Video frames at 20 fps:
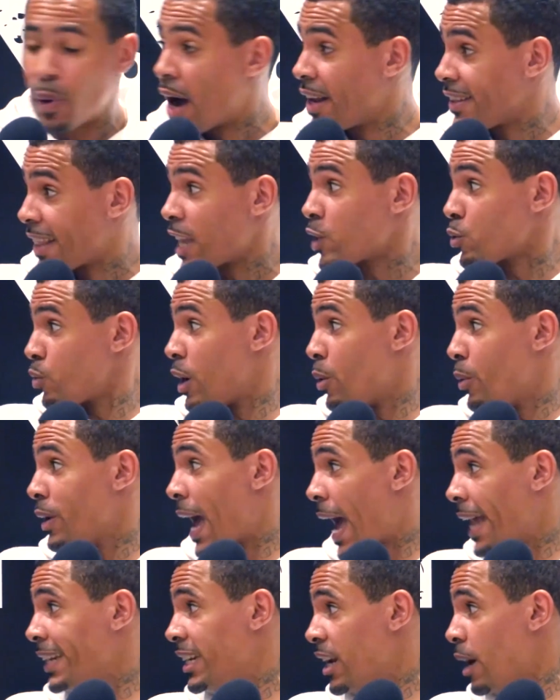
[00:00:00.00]
But that's what it would
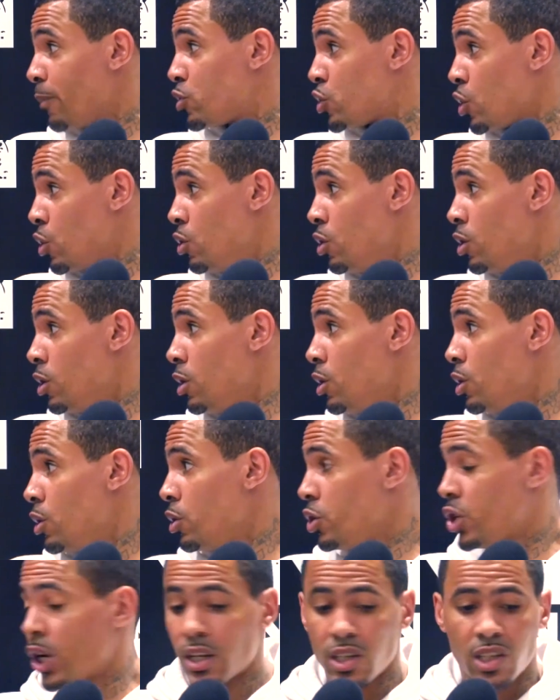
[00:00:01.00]
have added up to. Do
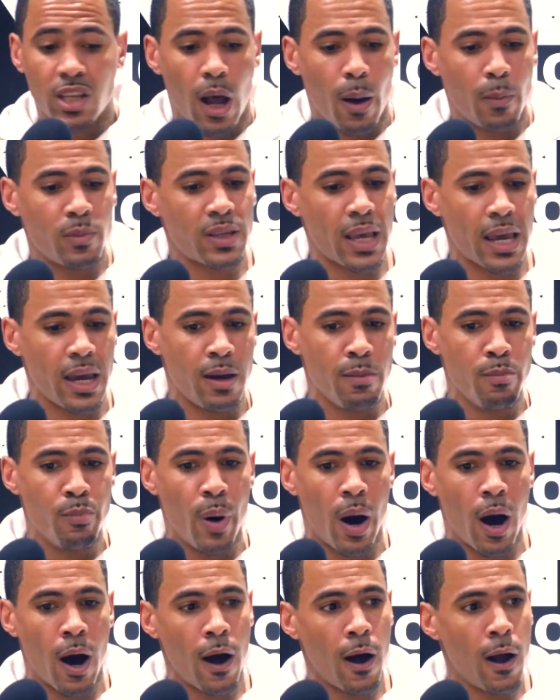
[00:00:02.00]
you understand what I'm saying?
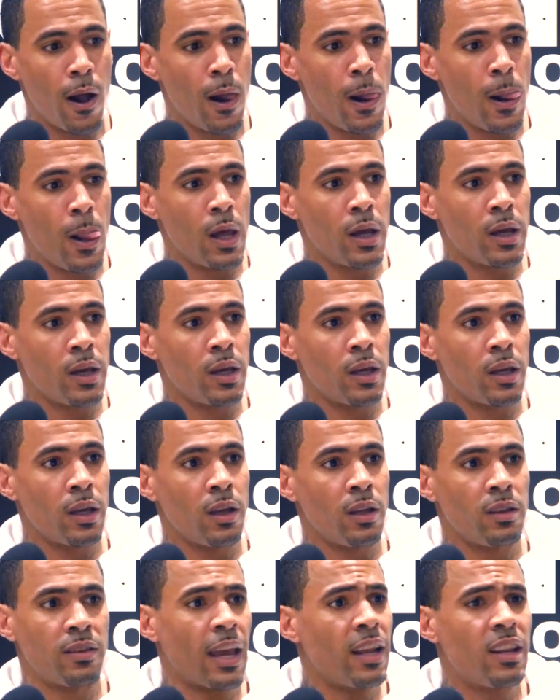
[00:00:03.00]
But
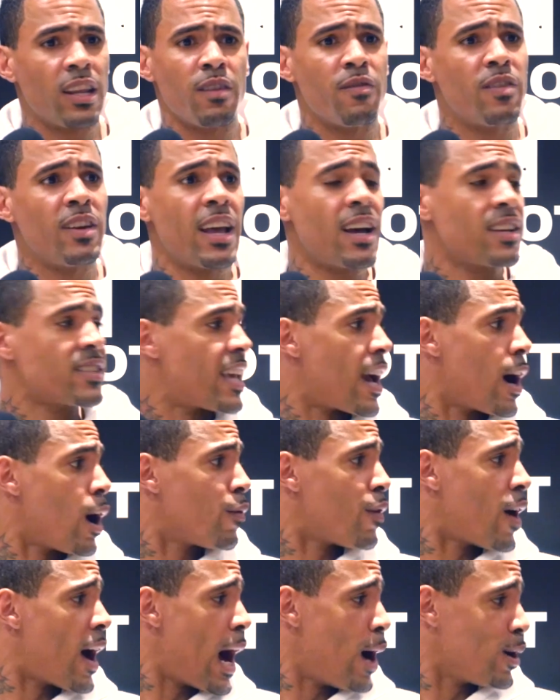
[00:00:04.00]
they didn't even let us get out
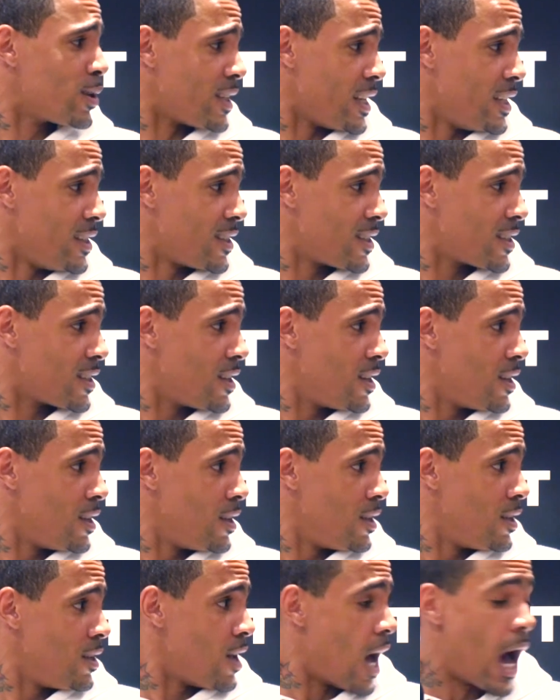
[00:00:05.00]
of our houses.
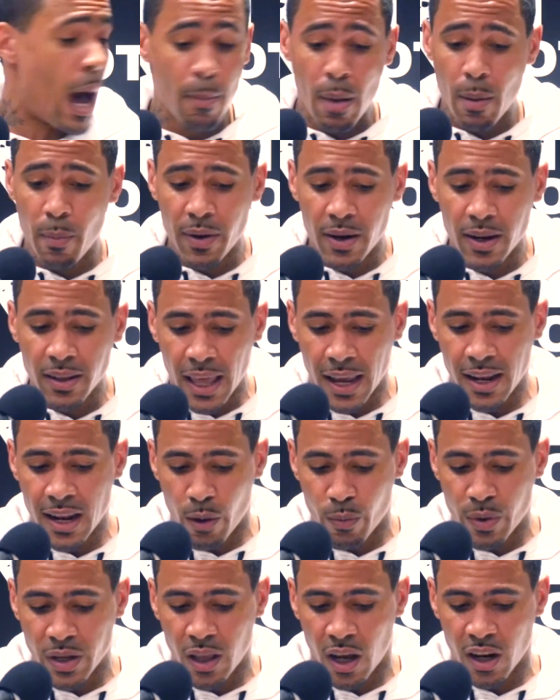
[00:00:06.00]
I remember the day
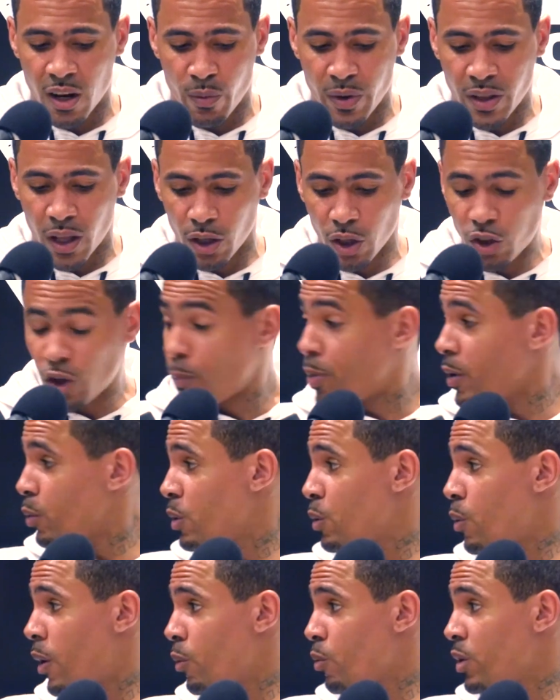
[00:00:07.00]
that we done it. We done the top of
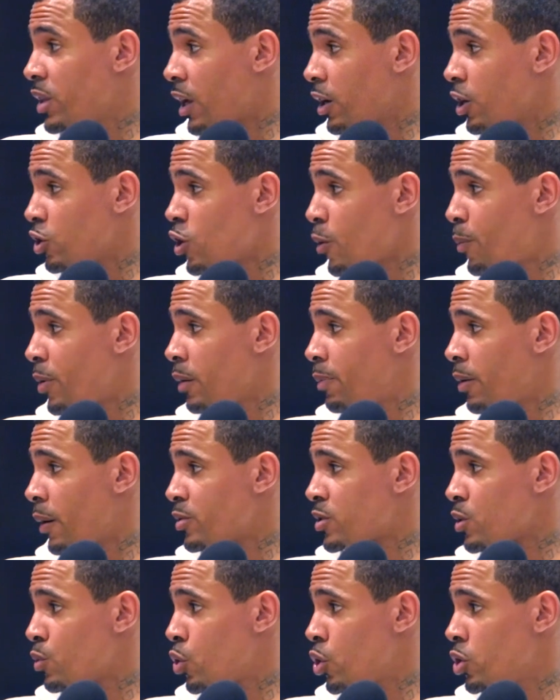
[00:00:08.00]
the
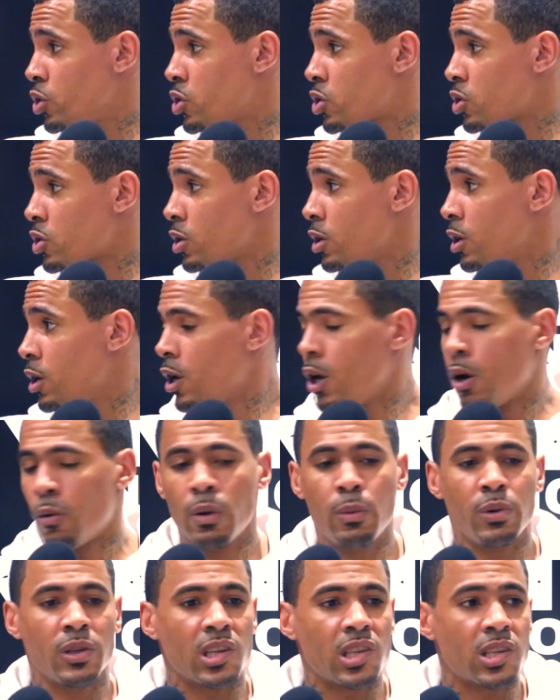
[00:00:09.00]
Pops Awards.
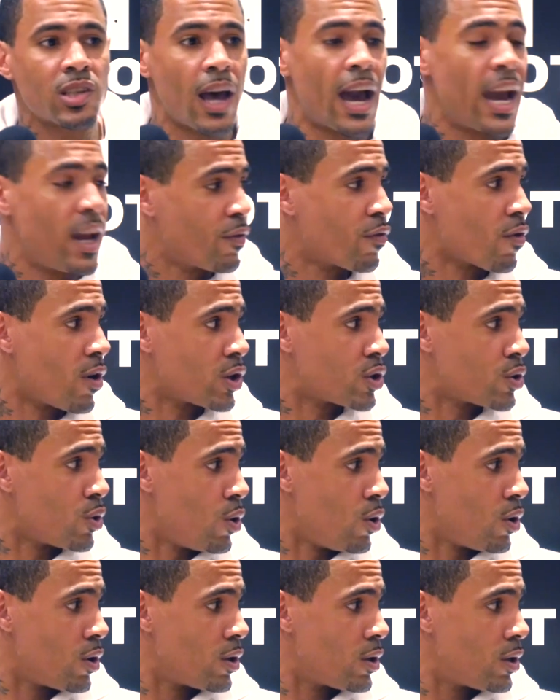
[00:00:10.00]
We was excited for our
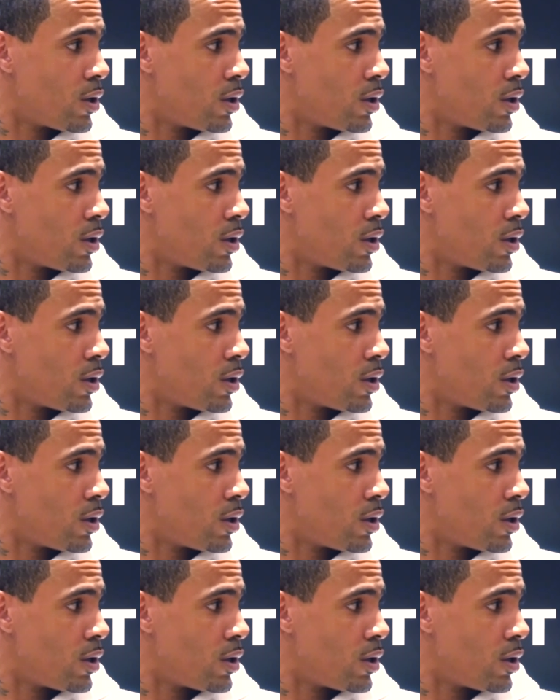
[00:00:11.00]
tour.